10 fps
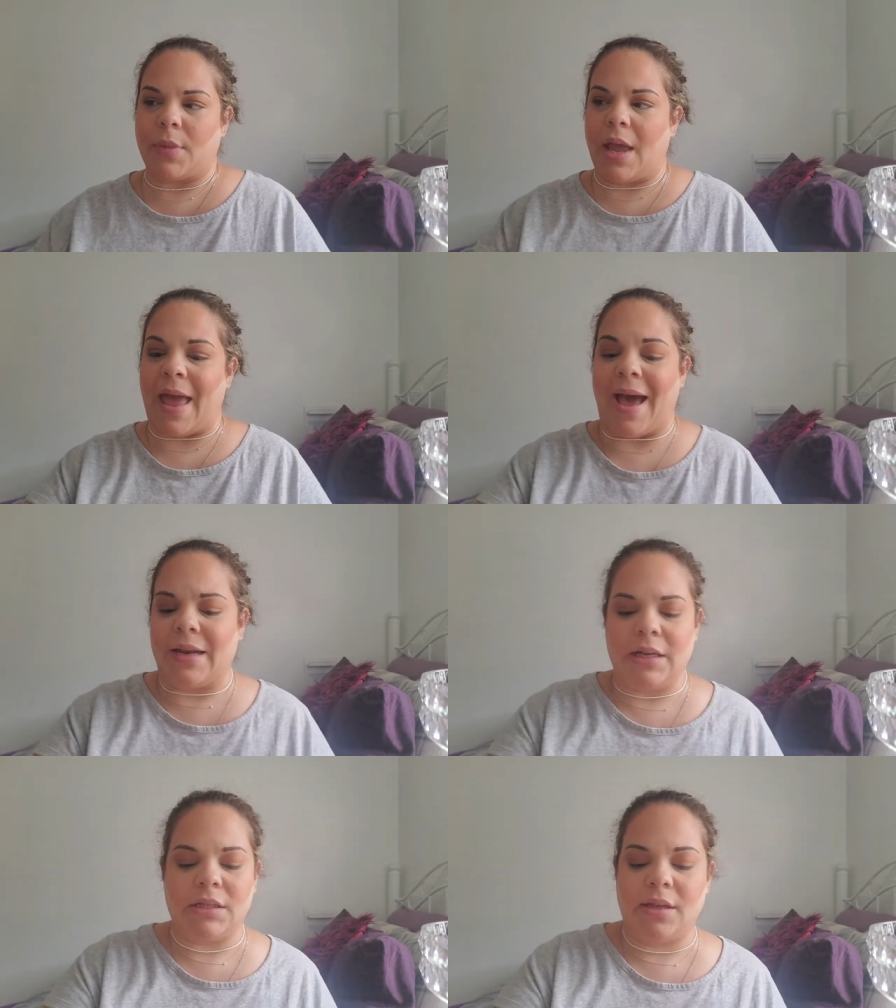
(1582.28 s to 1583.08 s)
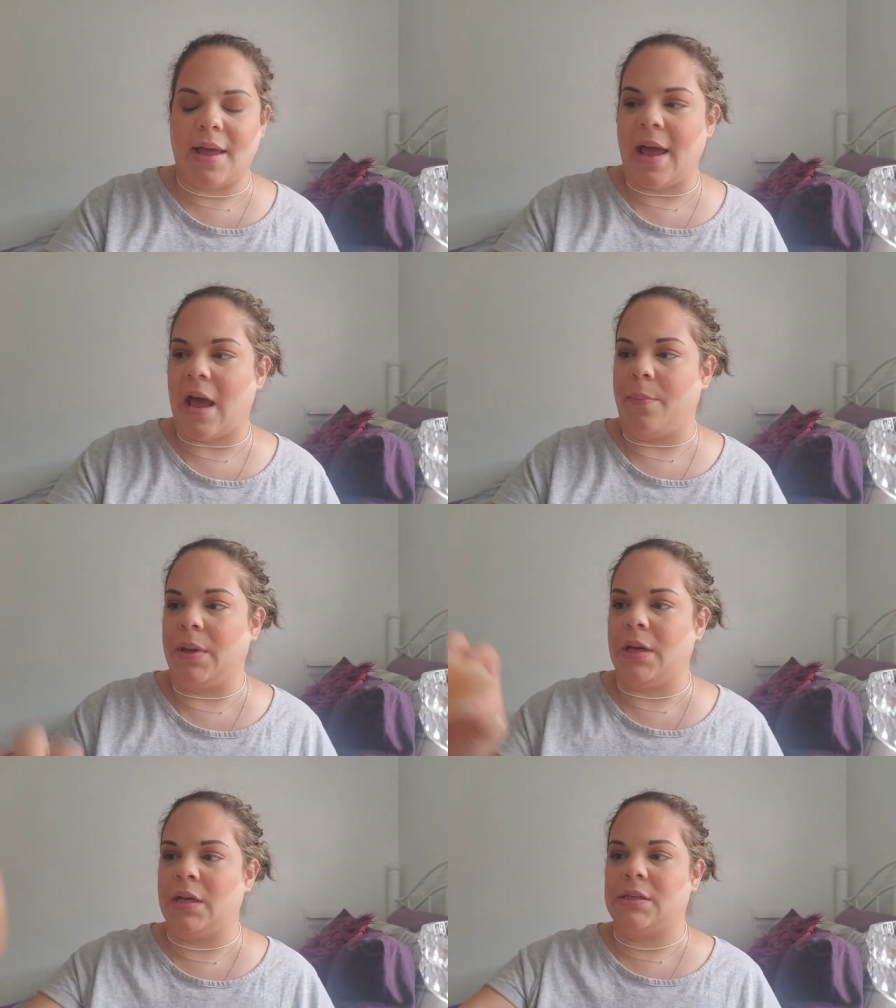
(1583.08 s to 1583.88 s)
adding to that
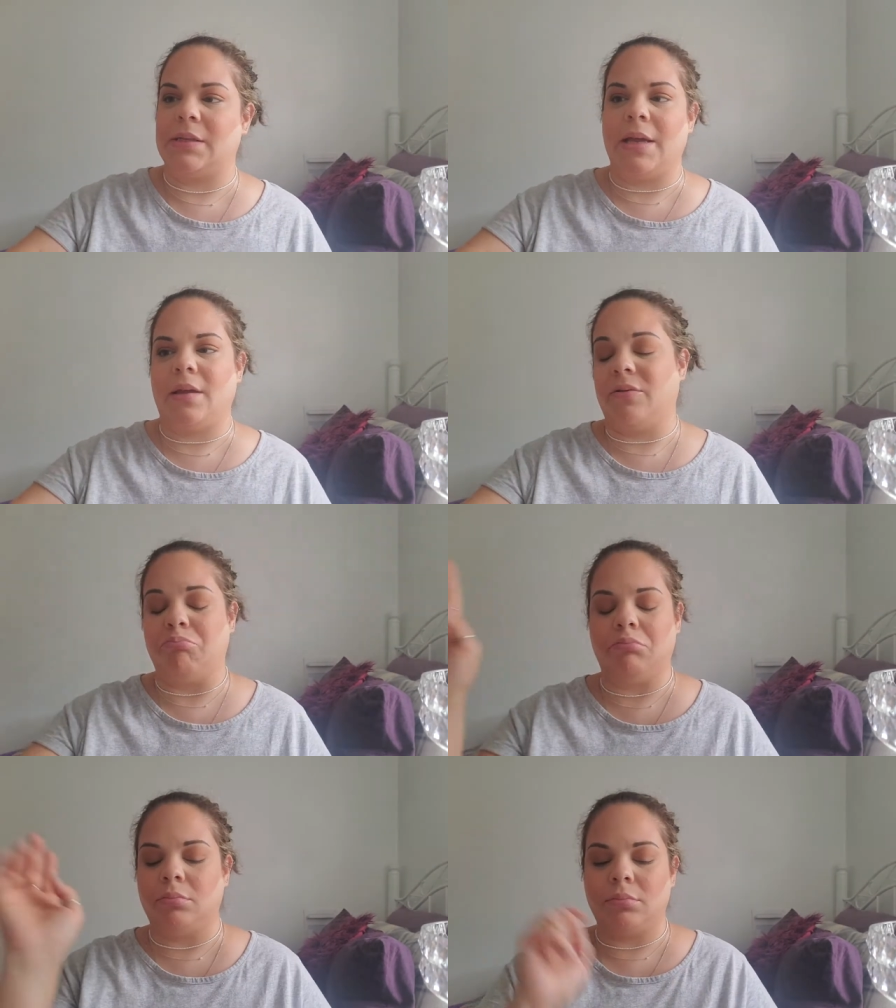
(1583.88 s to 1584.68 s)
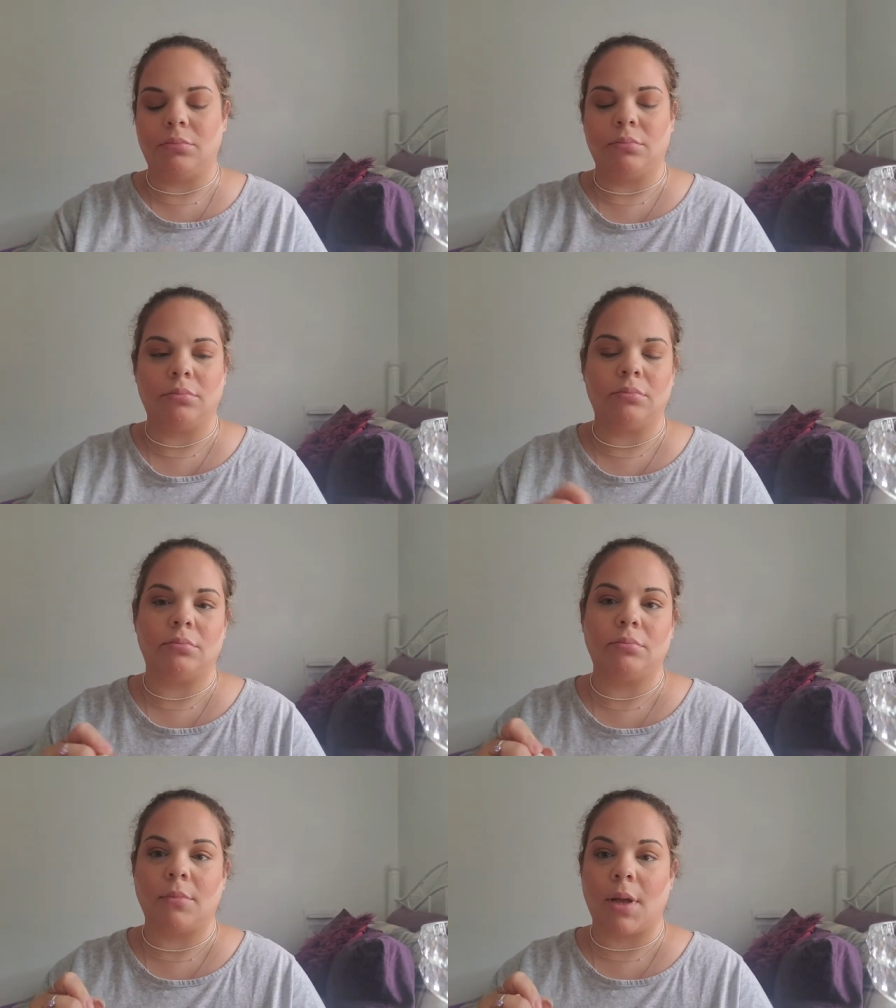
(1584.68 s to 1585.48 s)
happiness, like
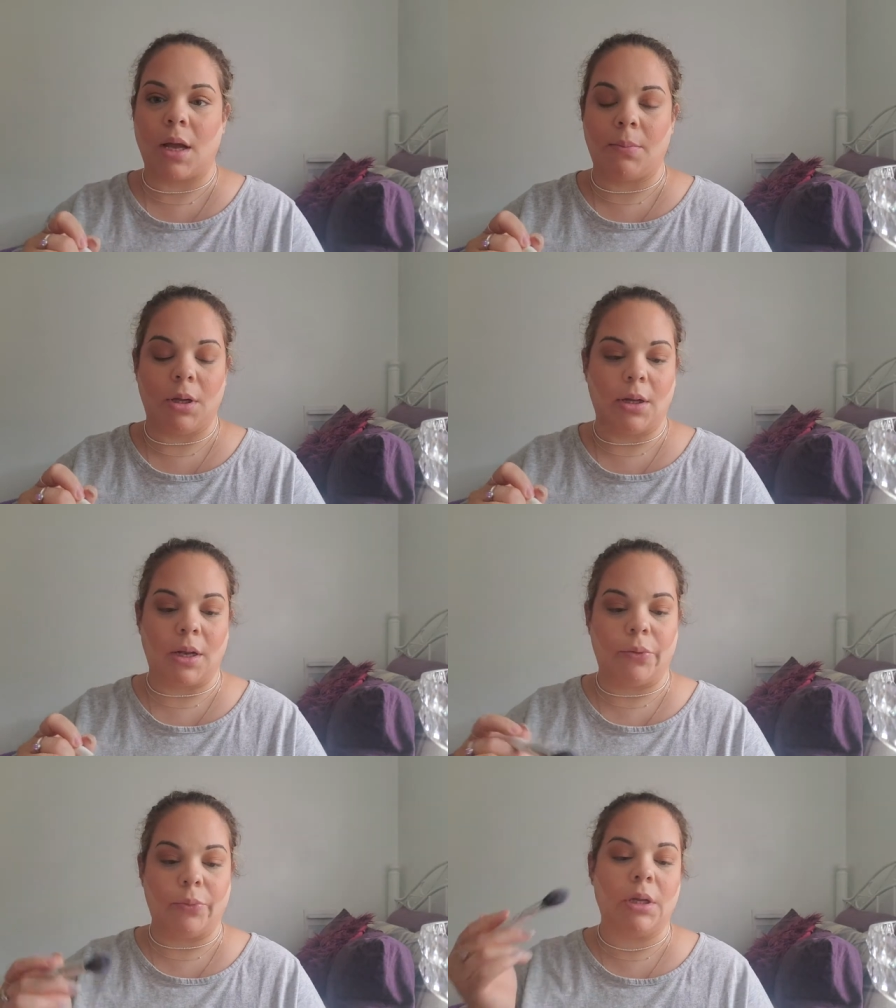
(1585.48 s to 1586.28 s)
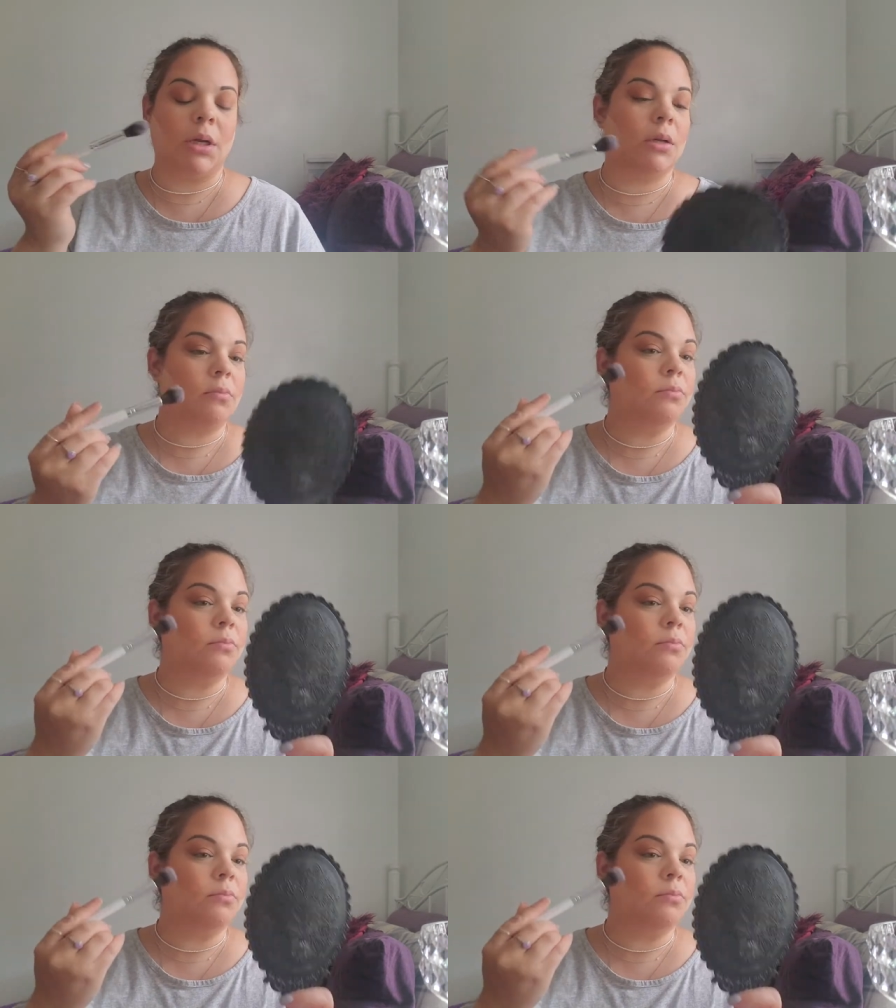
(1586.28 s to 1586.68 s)
I'm good, I don't need it.